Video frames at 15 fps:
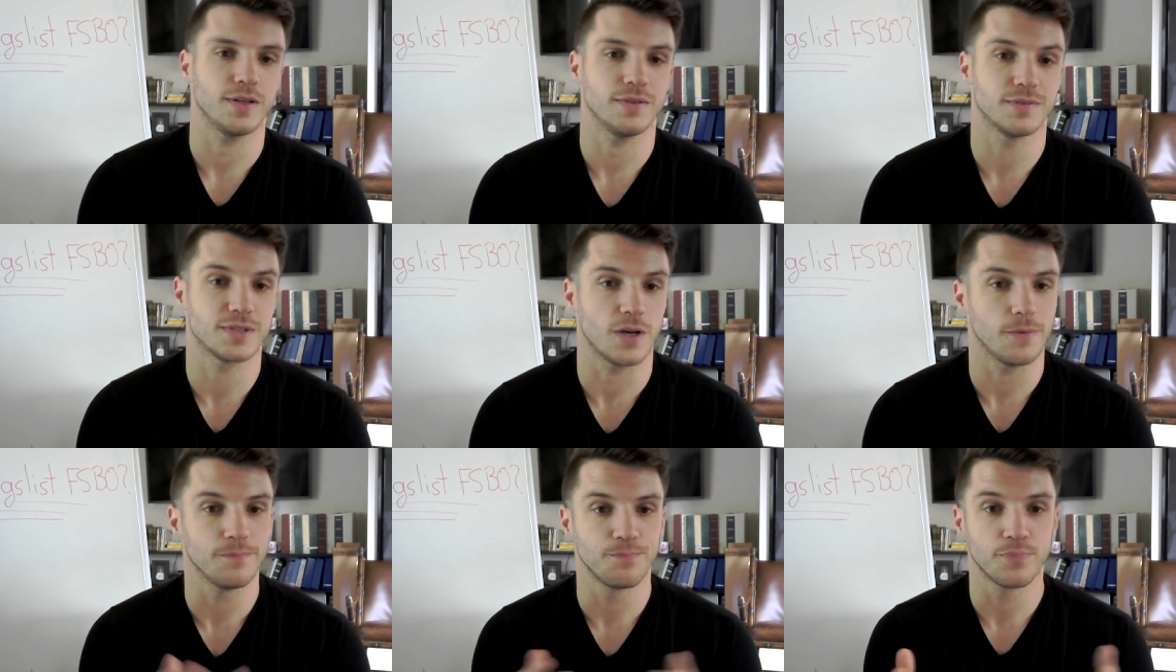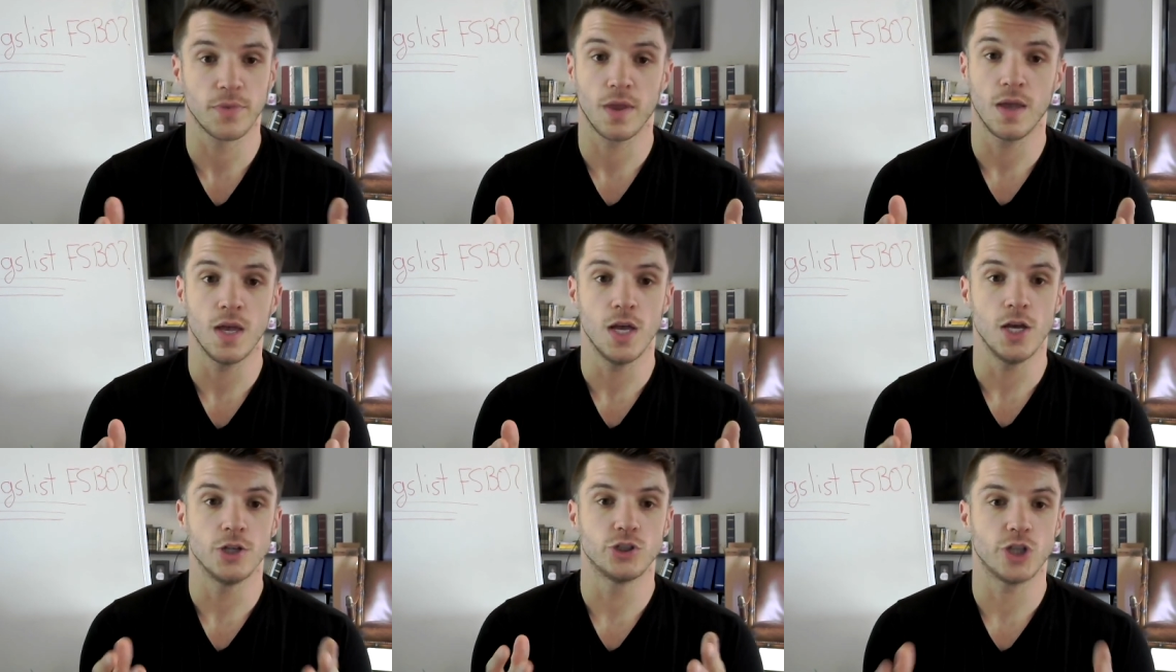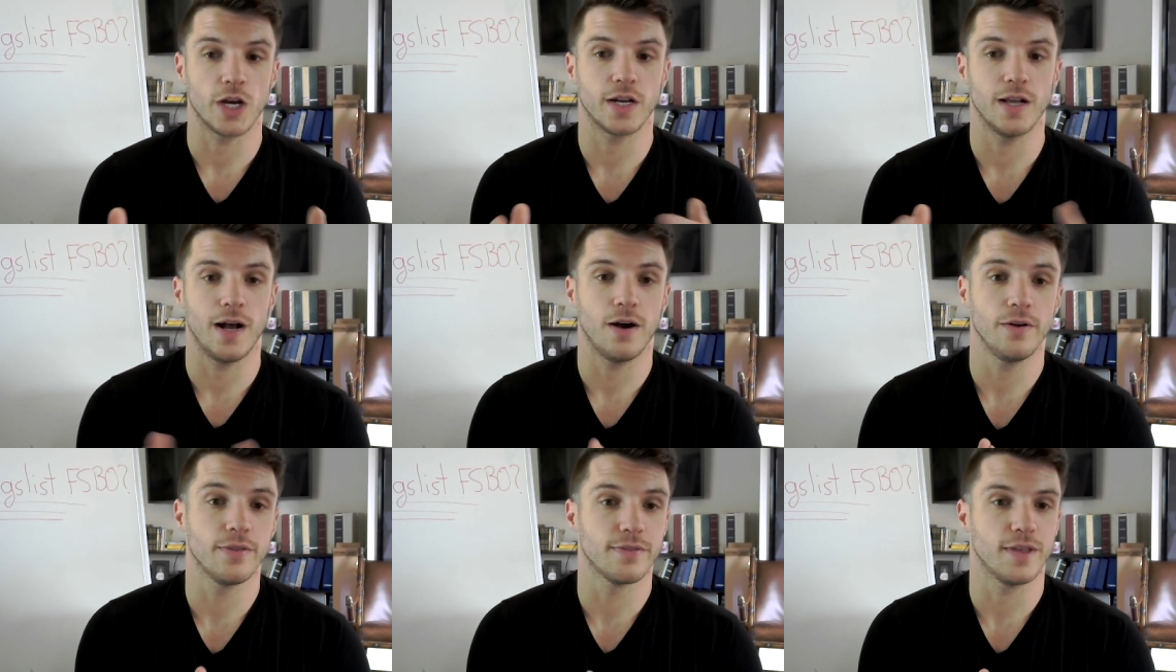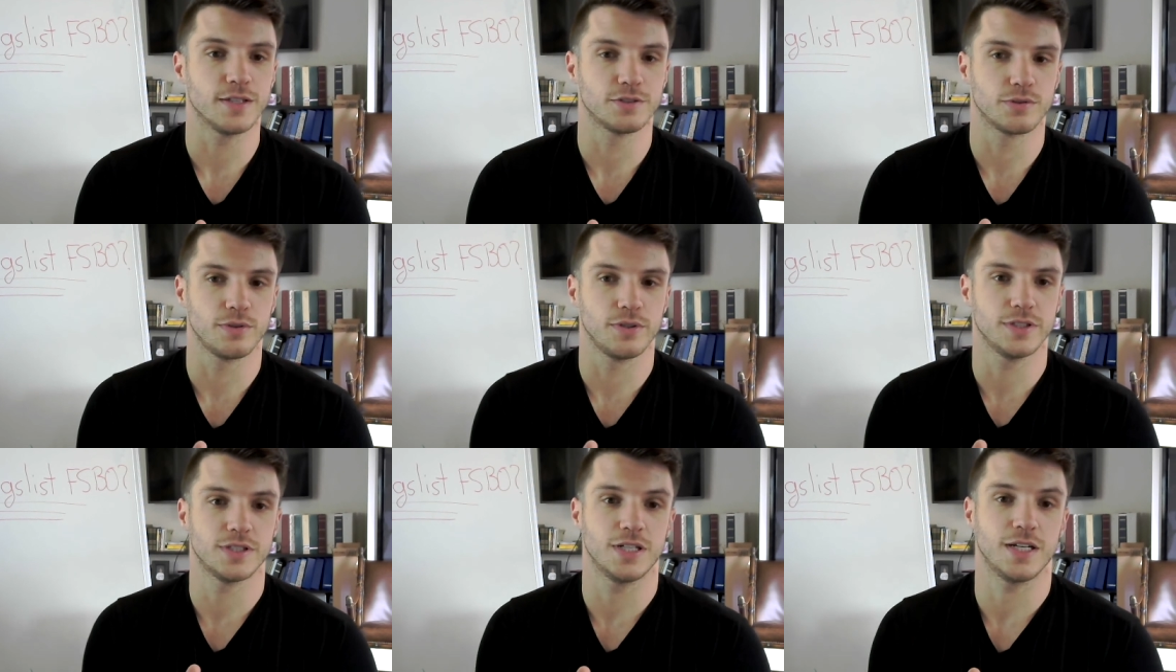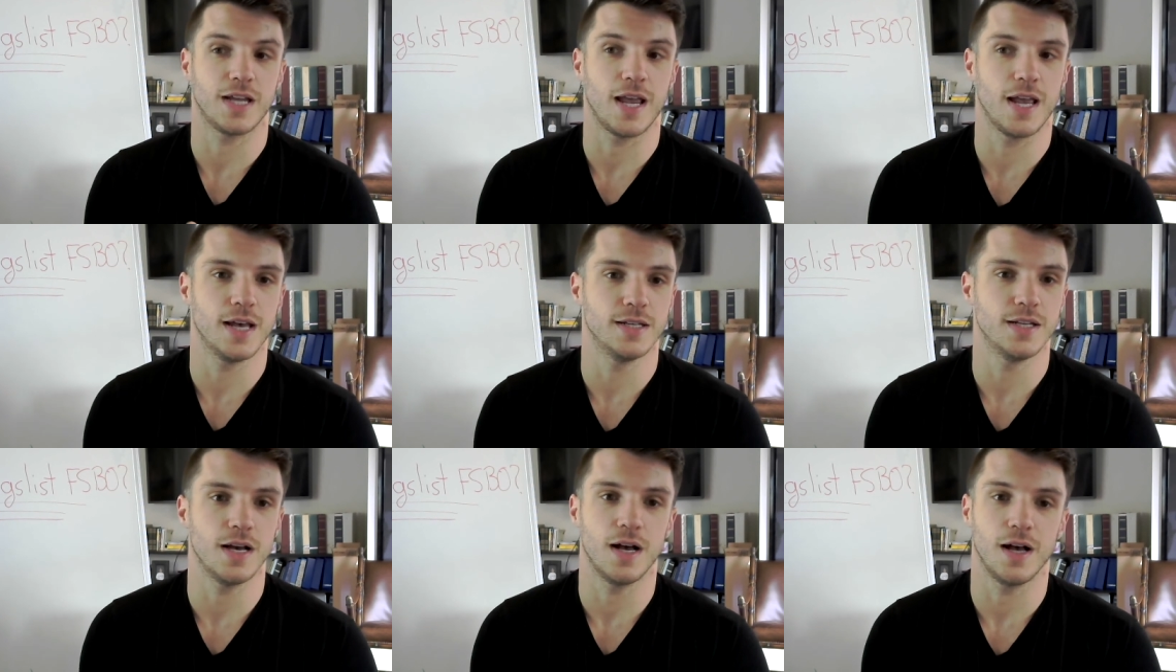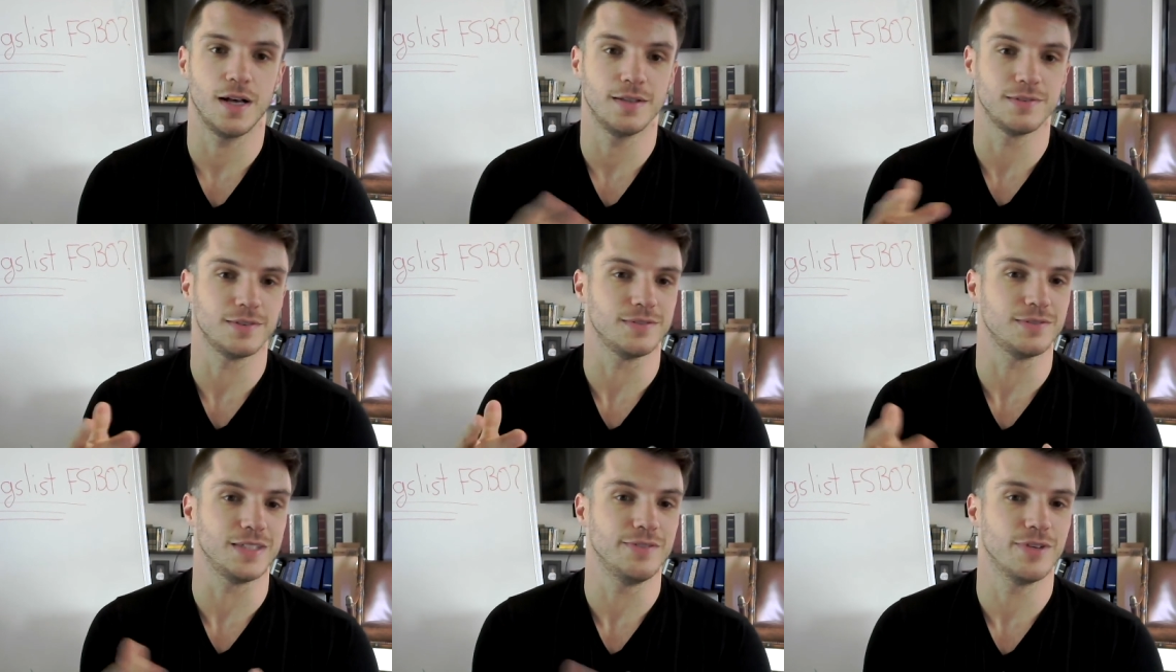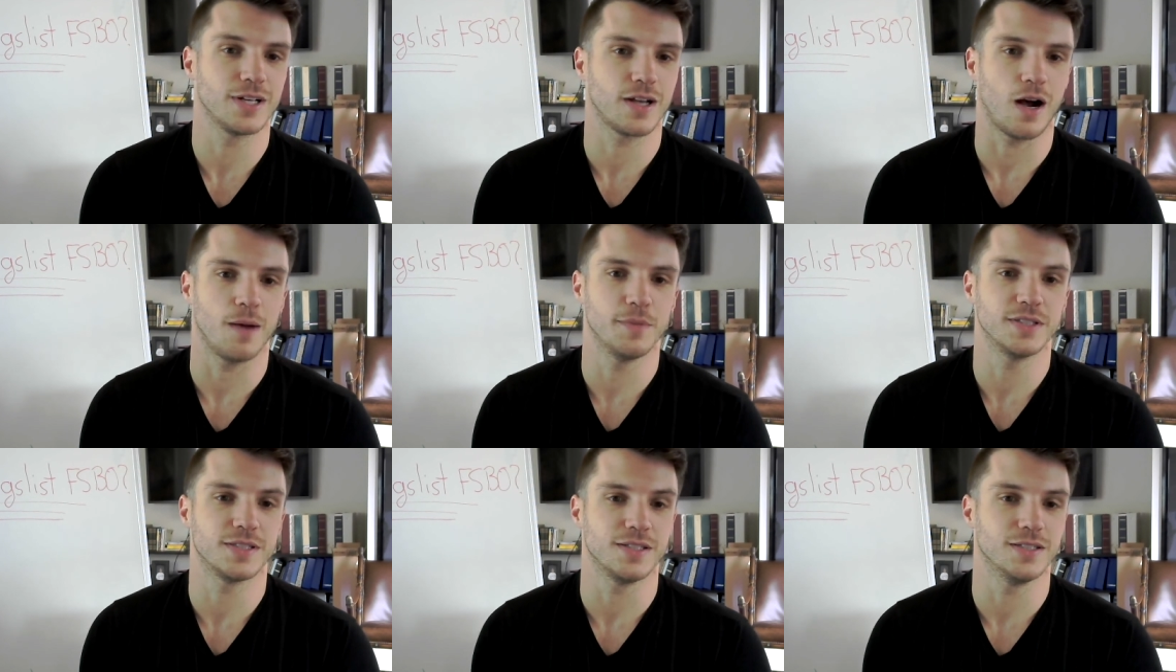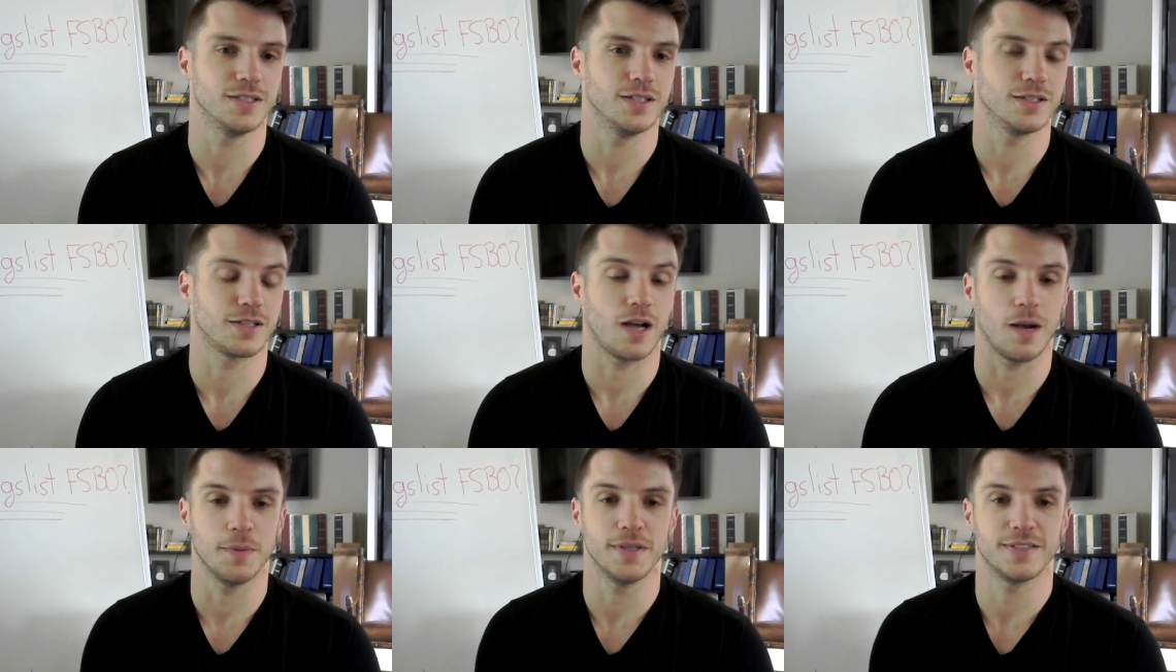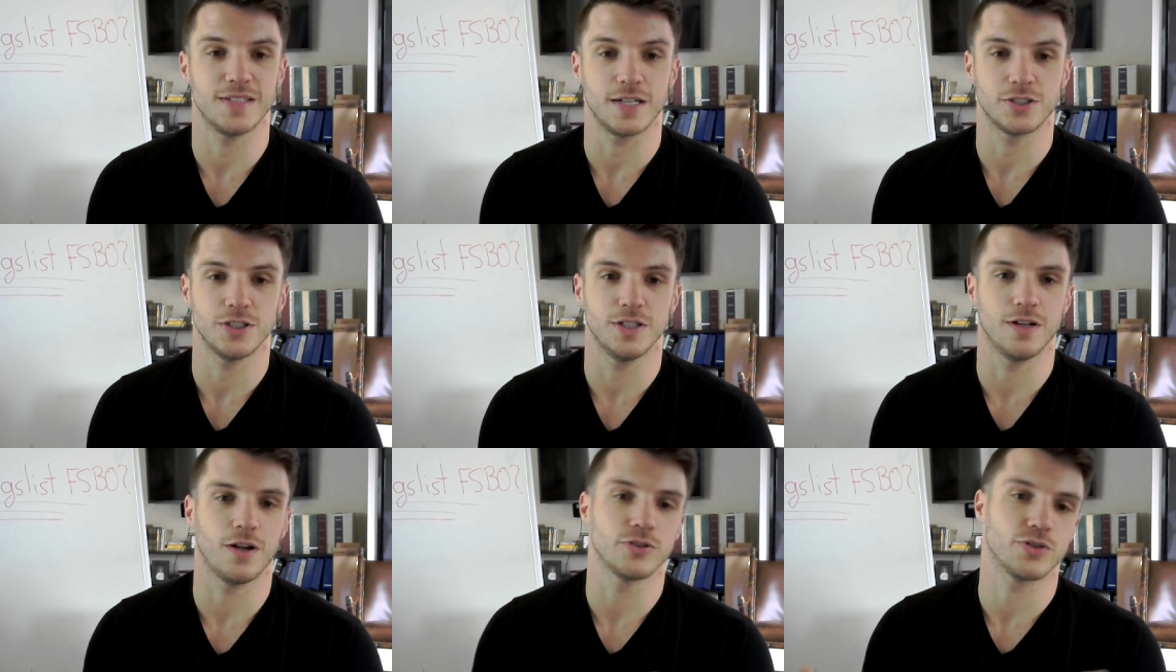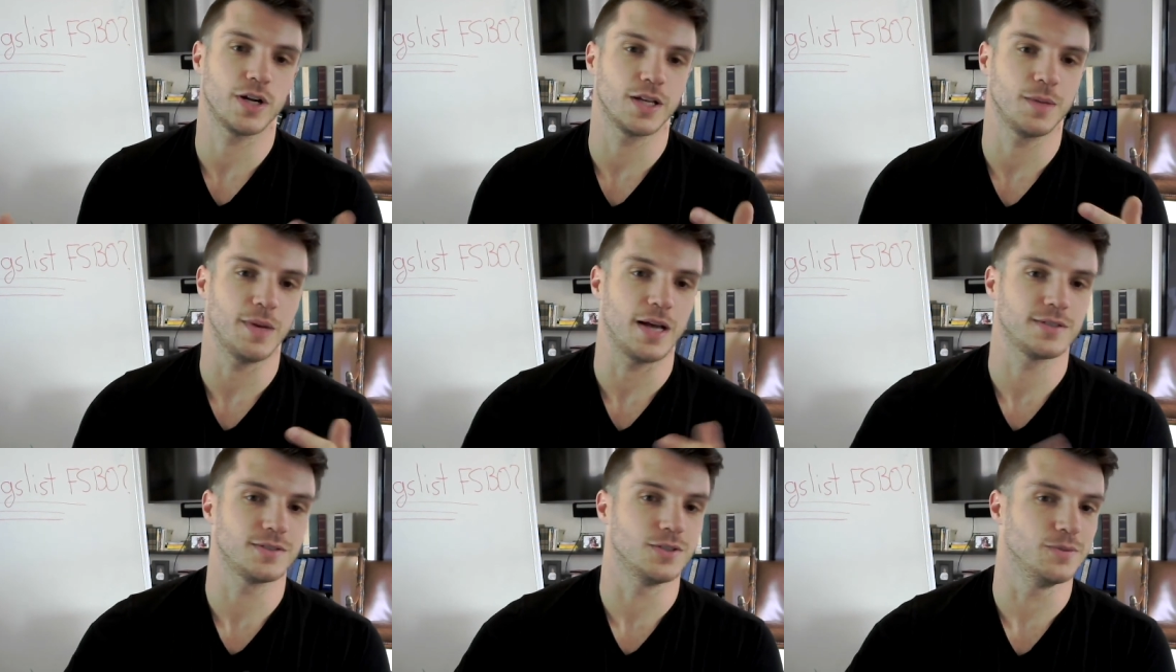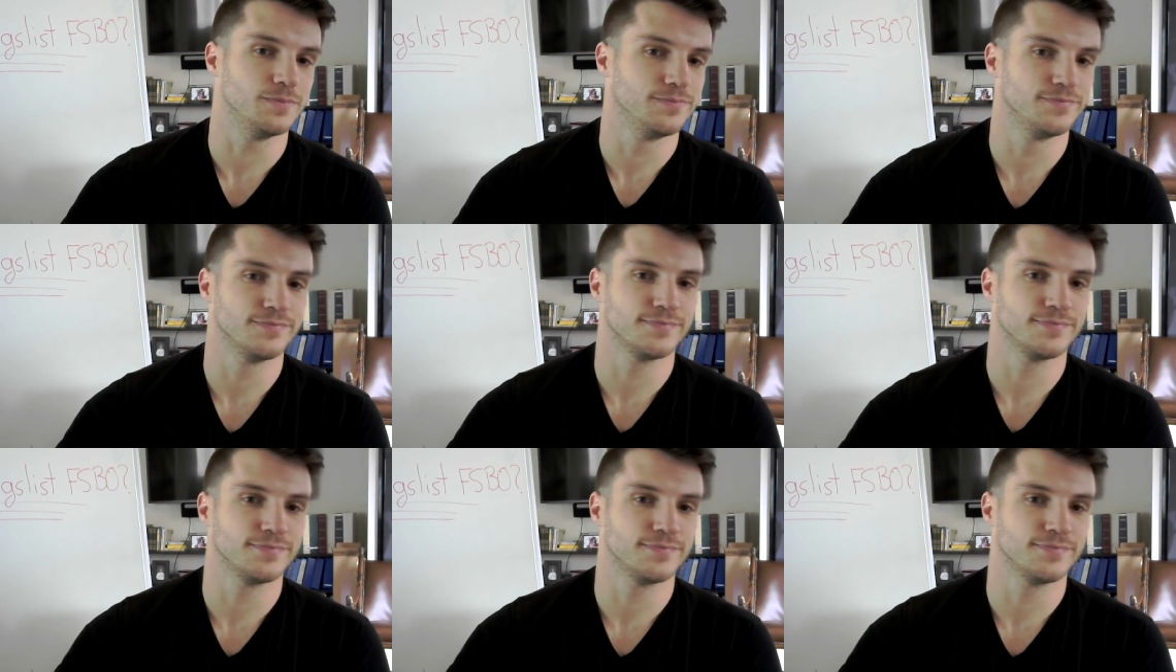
So check it out. Thanks for listening, and uh, leave any comments in the comment section and I'll try to get back to them.